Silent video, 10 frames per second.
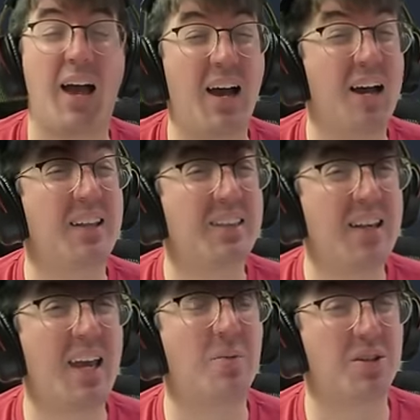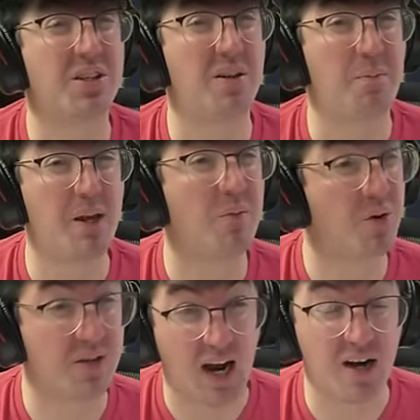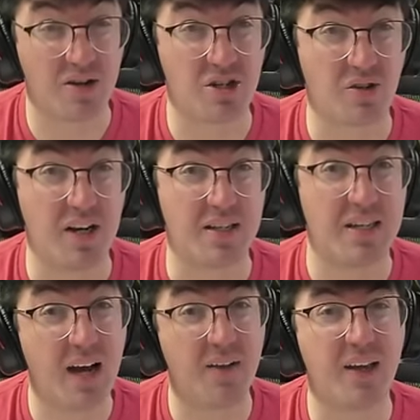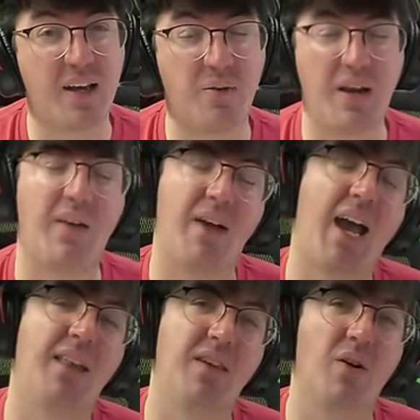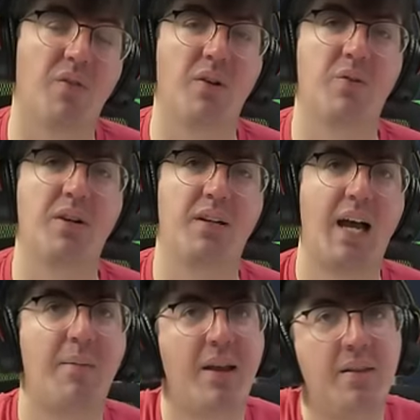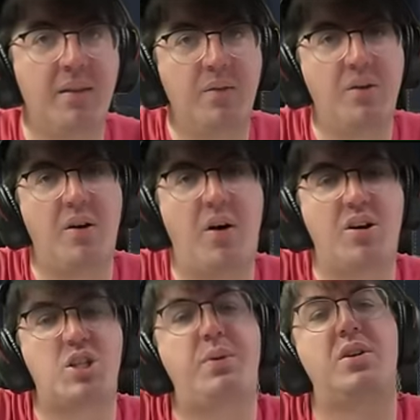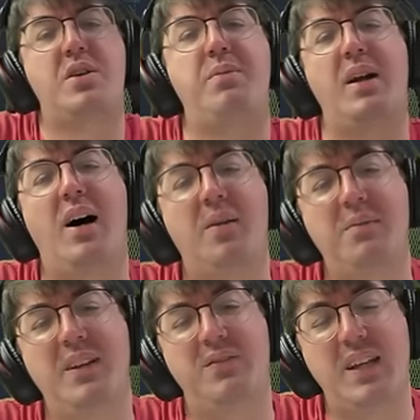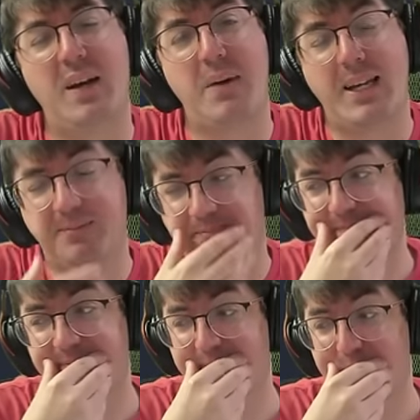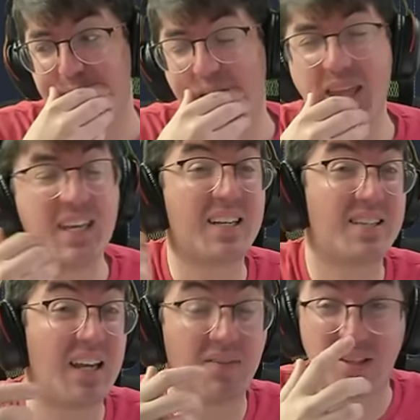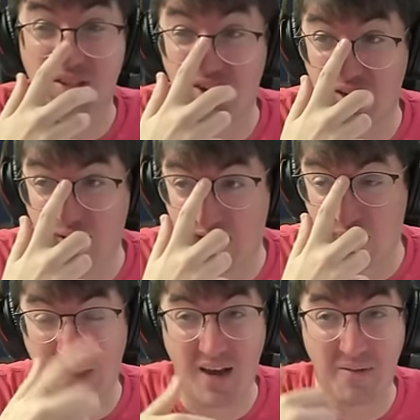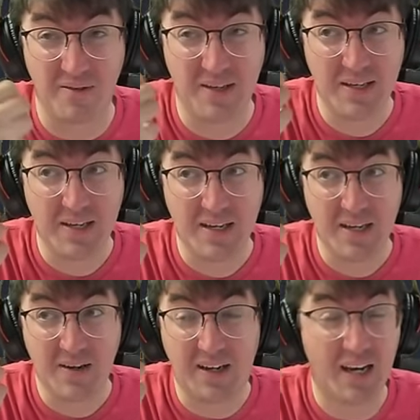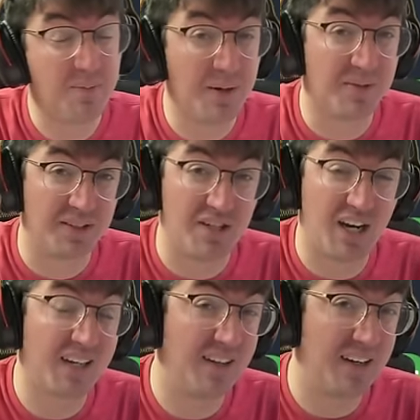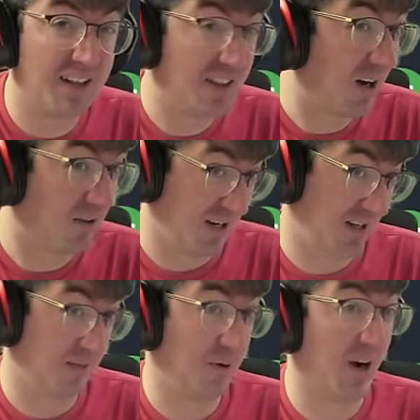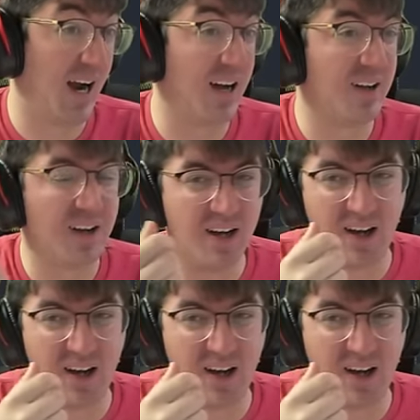uh, the game was in a bit more dire straits. Now that we have had the Overlord collab and, you know, our spirits have been uplifted a bit, I think it's safe to talk about it without getting people dejected and lowering the morale